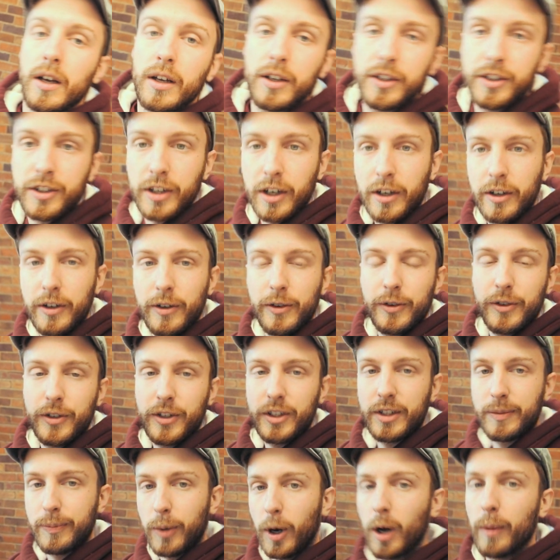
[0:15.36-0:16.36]
So,
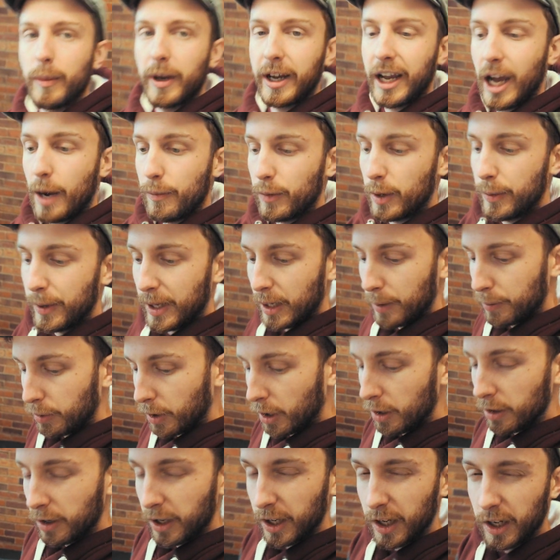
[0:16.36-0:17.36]
despite my camera being
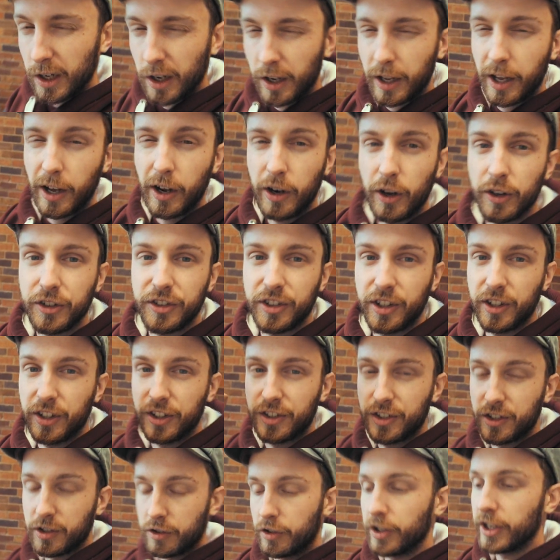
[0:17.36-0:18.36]
broken and I cannot see the
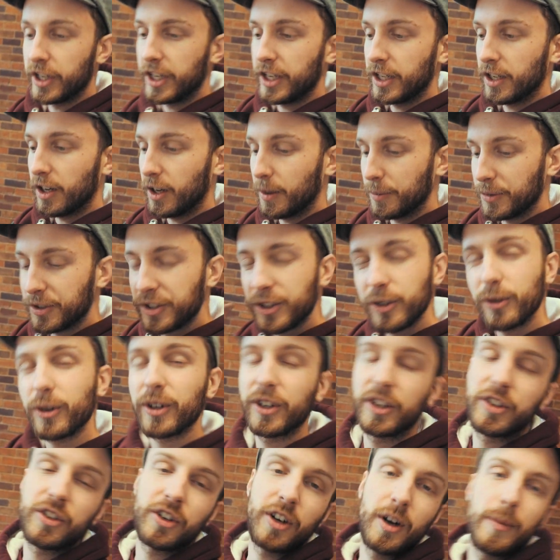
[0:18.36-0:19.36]
screen, I'm still
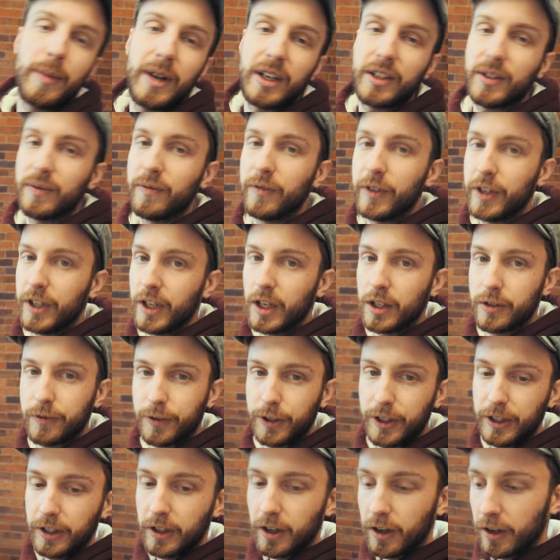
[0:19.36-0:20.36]
going to try and make some videos for
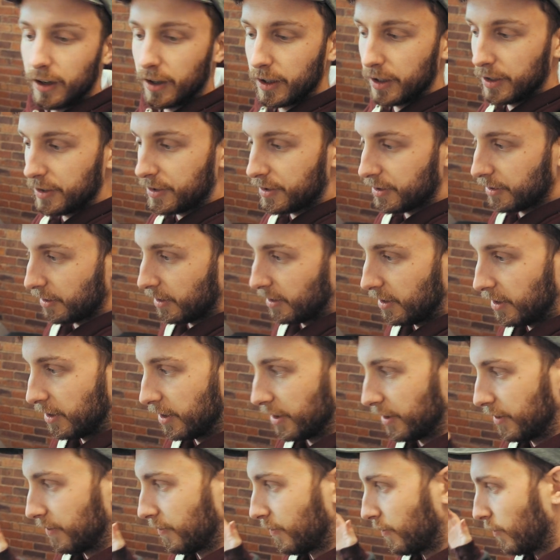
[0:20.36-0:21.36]
you guys
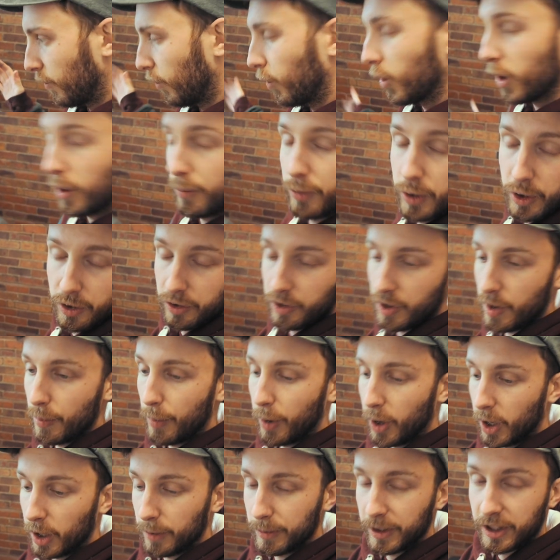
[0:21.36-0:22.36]
on what I'm doing to the
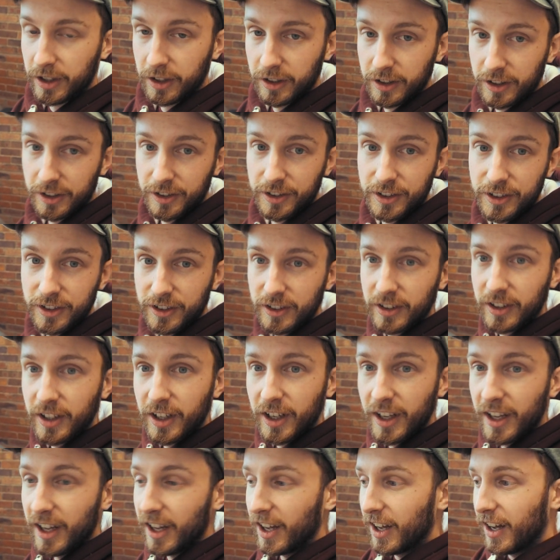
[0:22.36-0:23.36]
bike because
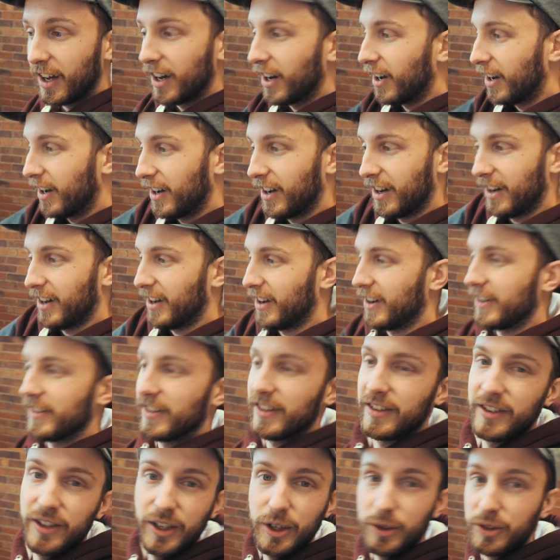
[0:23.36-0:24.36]

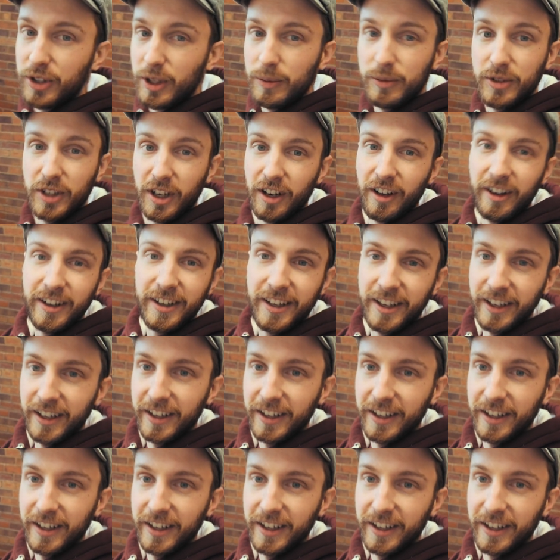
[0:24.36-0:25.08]
you seem to like